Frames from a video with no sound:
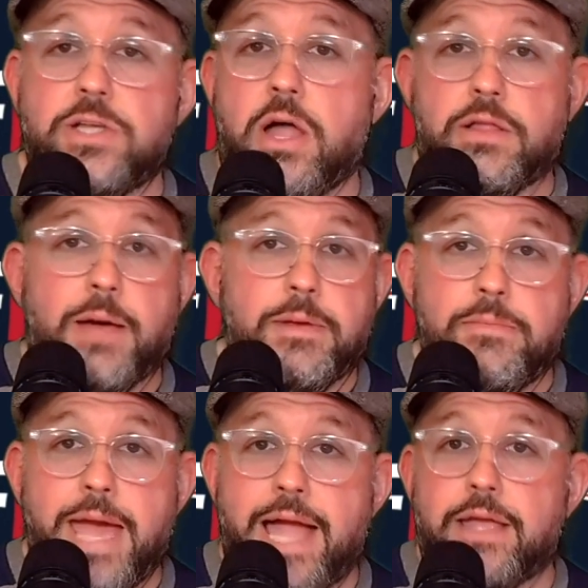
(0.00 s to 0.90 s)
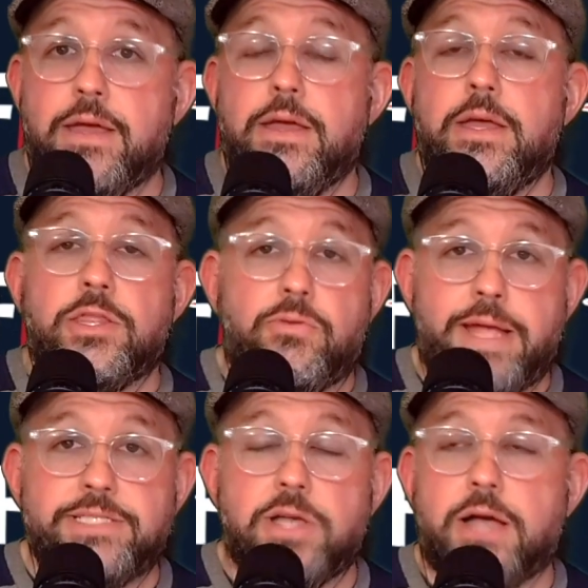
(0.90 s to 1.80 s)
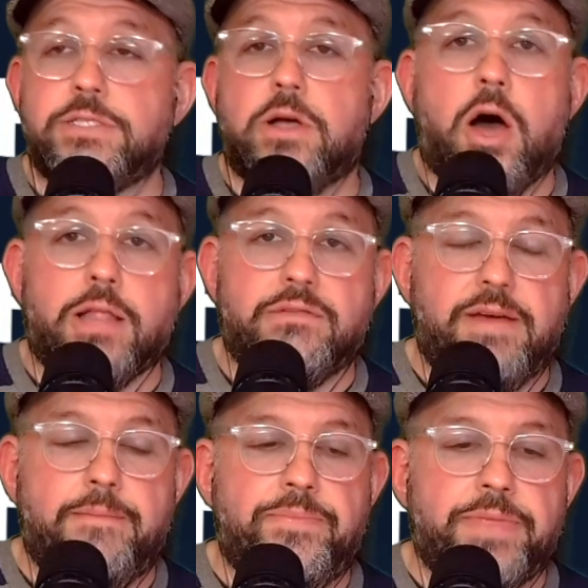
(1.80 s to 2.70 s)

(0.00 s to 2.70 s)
all coming back, the Red Sox, all of it.